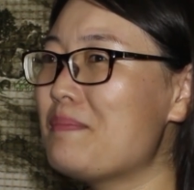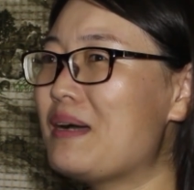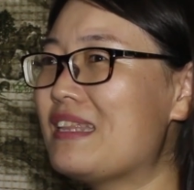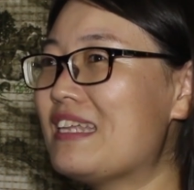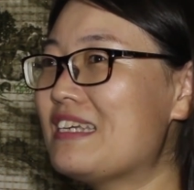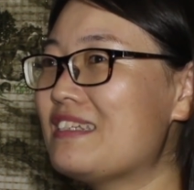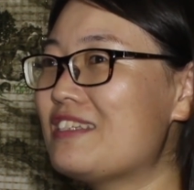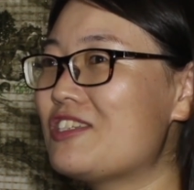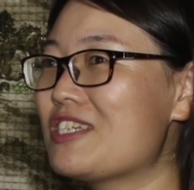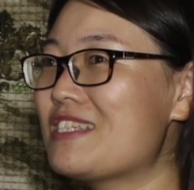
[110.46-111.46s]
But that is
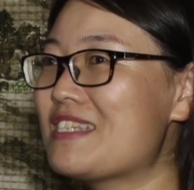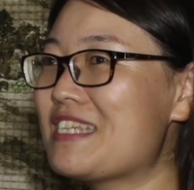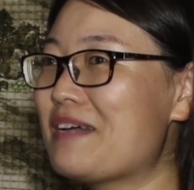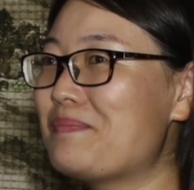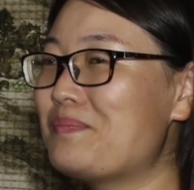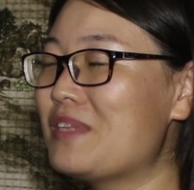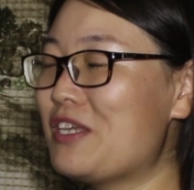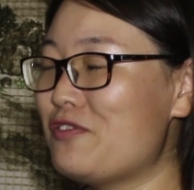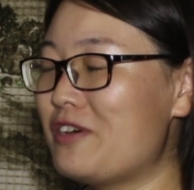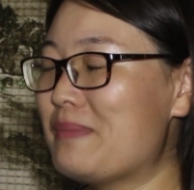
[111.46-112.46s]
just some
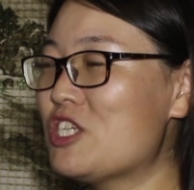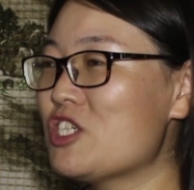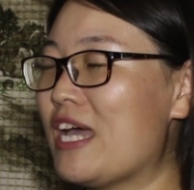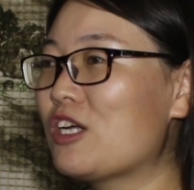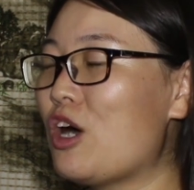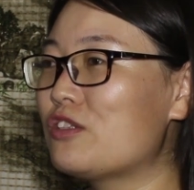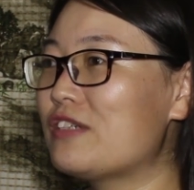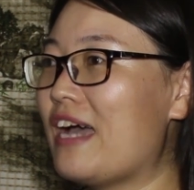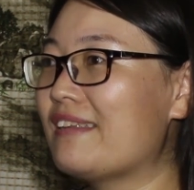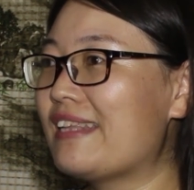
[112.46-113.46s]
information I got
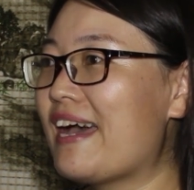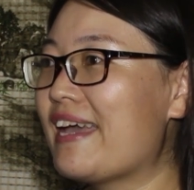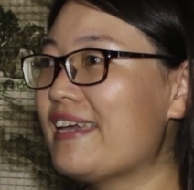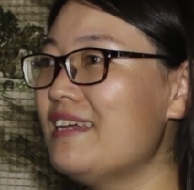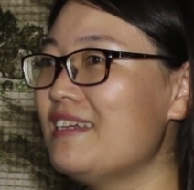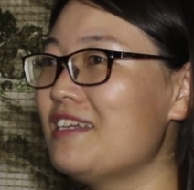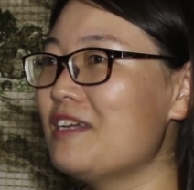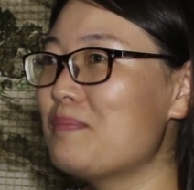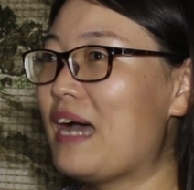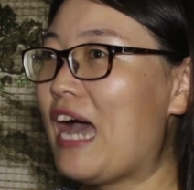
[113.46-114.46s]
online.
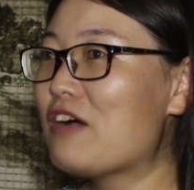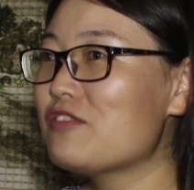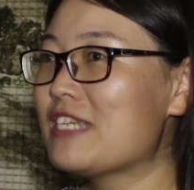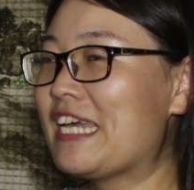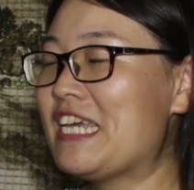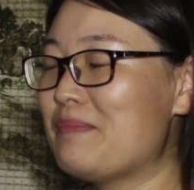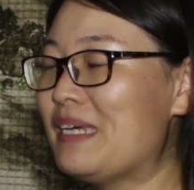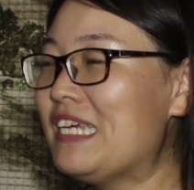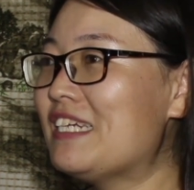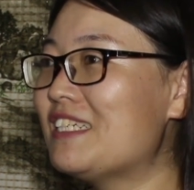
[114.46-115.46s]
But after I came
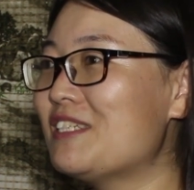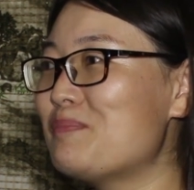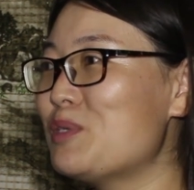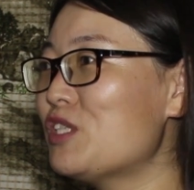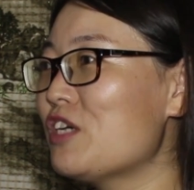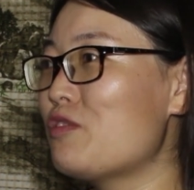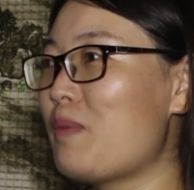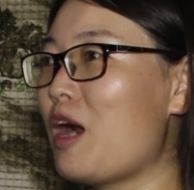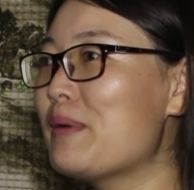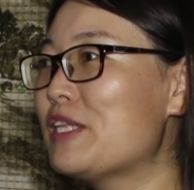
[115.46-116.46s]
here, the beauty of
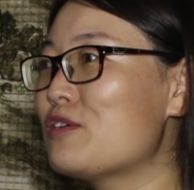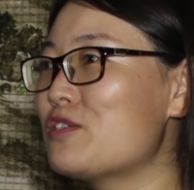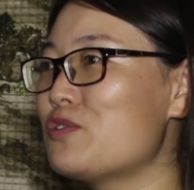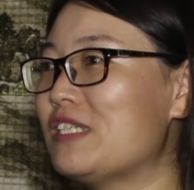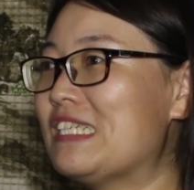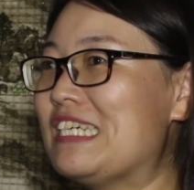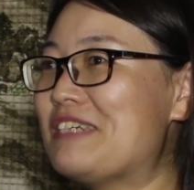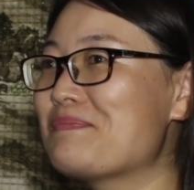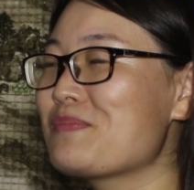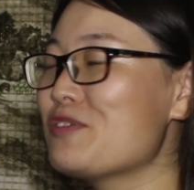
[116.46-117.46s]
Barbados
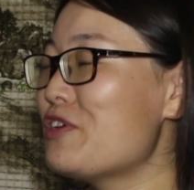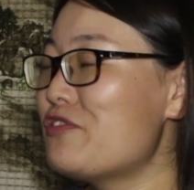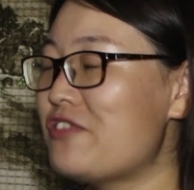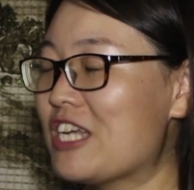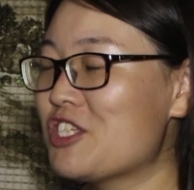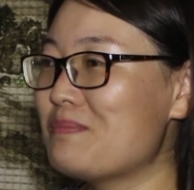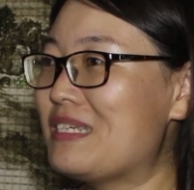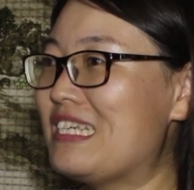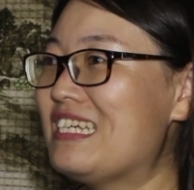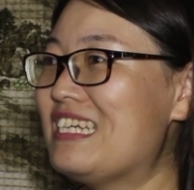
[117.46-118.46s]
really refreshed
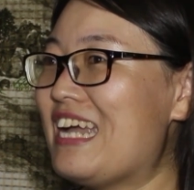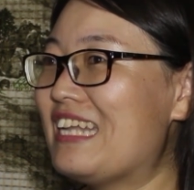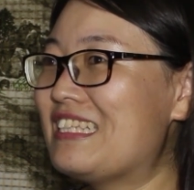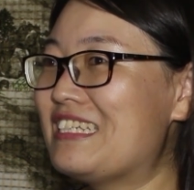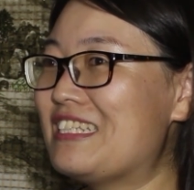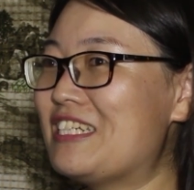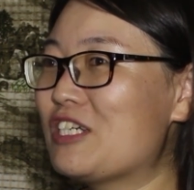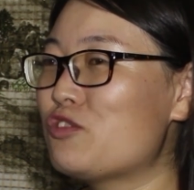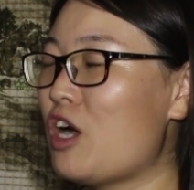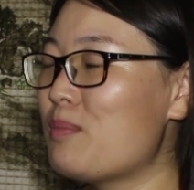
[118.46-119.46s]
me. And
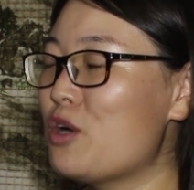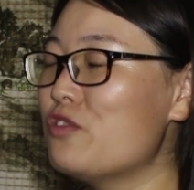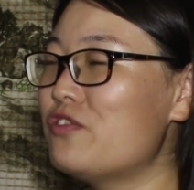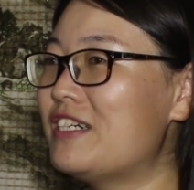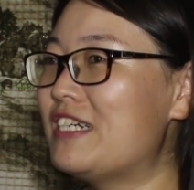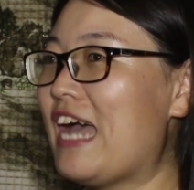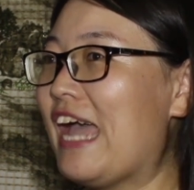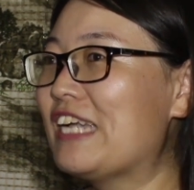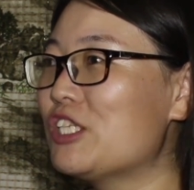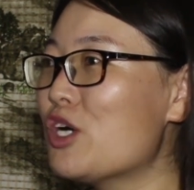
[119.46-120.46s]
the crop over
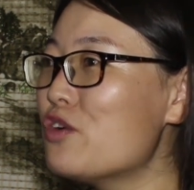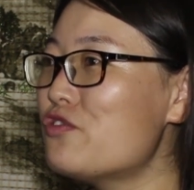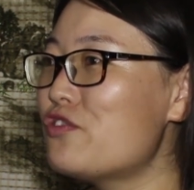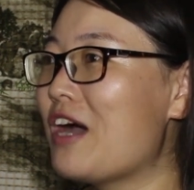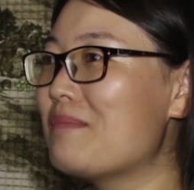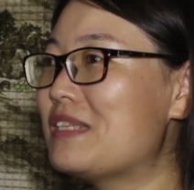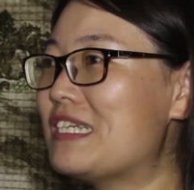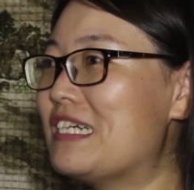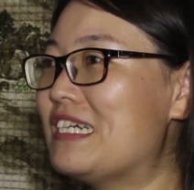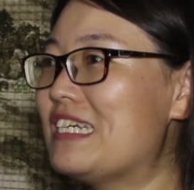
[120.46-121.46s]
I know from
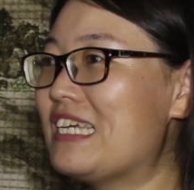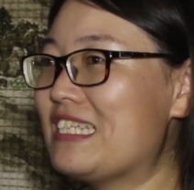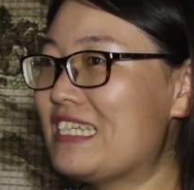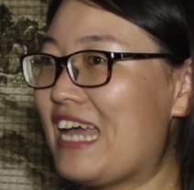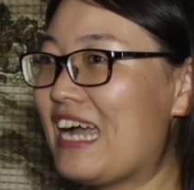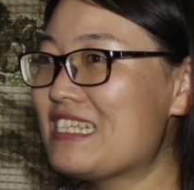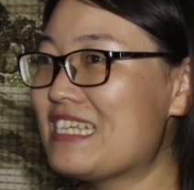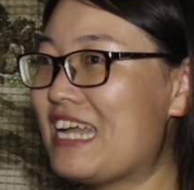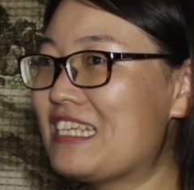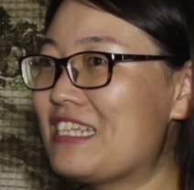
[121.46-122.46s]
the internet,
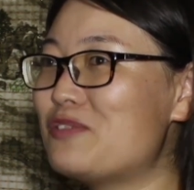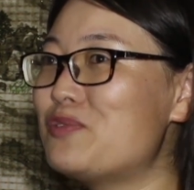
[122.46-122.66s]
and the